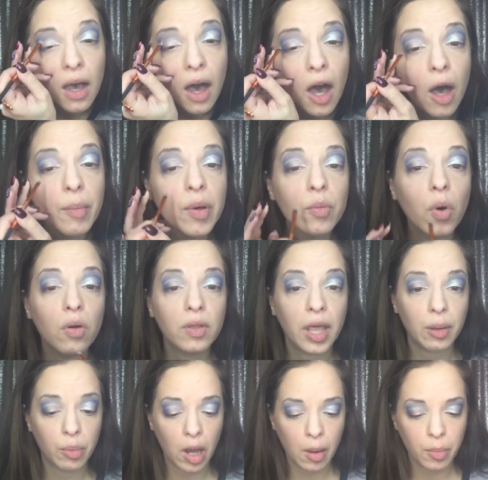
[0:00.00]
it won't
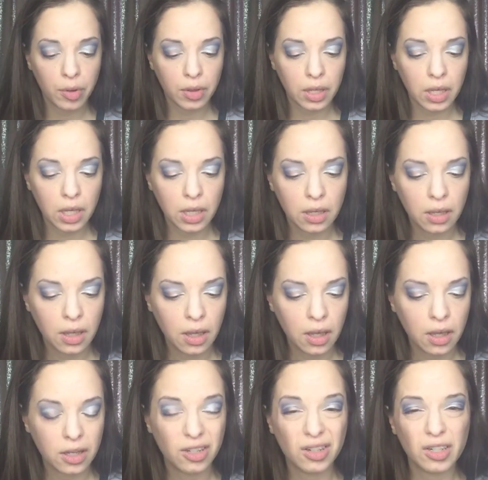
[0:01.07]
lay properly, and
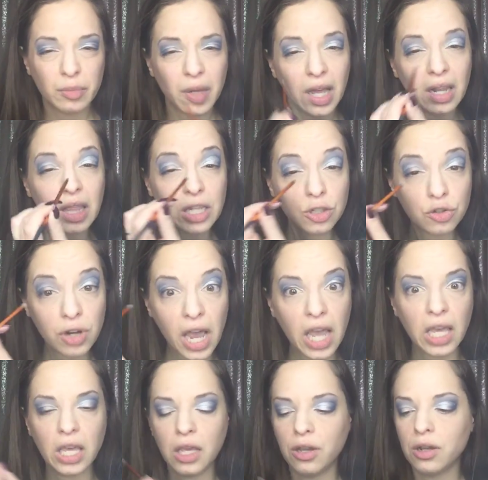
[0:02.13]
you'll end up kind of like
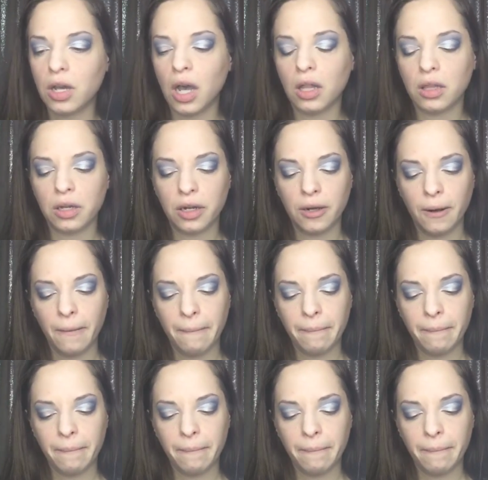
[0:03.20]
dragging your color.